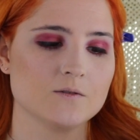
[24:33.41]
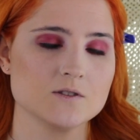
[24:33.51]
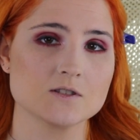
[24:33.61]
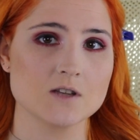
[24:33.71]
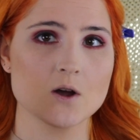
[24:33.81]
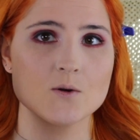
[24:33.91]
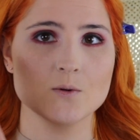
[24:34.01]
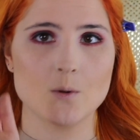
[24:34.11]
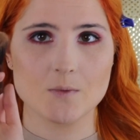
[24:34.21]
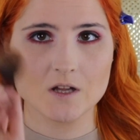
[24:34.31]
So
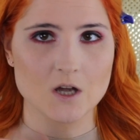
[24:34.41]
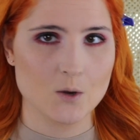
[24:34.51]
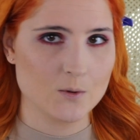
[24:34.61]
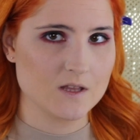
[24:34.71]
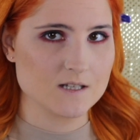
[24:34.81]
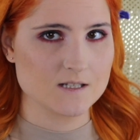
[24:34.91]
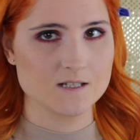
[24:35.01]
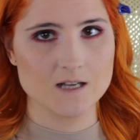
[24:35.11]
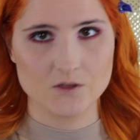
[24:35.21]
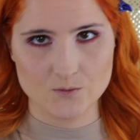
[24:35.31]
I'm going to go with this
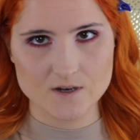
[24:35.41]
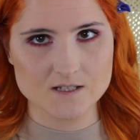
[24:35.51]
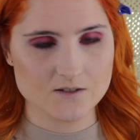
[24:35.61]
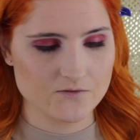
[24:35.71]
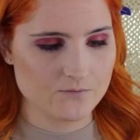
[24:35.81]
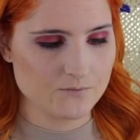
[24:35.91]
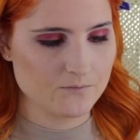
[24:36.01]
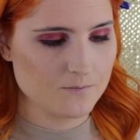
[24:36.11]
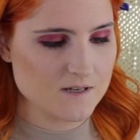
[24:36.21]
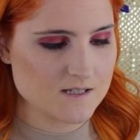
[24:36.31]
to get the rest of
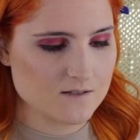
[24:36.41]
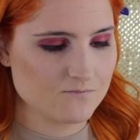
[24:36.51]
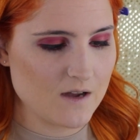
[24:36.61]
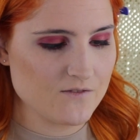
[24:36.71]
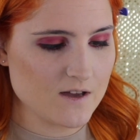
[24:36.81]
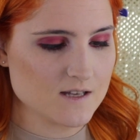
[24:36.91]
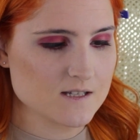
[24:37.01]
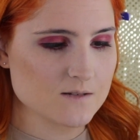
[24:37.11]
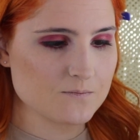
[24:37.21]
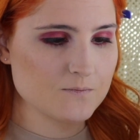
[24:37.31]
my face.